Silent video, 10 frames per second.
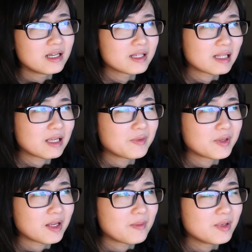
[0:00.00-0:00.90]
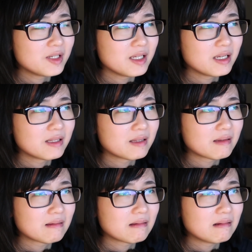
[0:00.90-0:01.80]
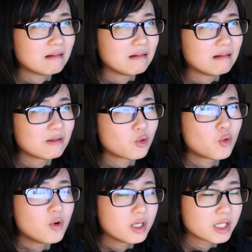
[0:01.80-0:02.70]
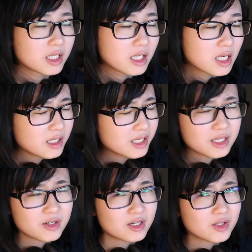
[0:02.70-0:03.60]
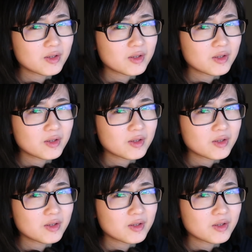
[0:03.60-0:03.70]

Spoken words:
as like resentment against towards Kira.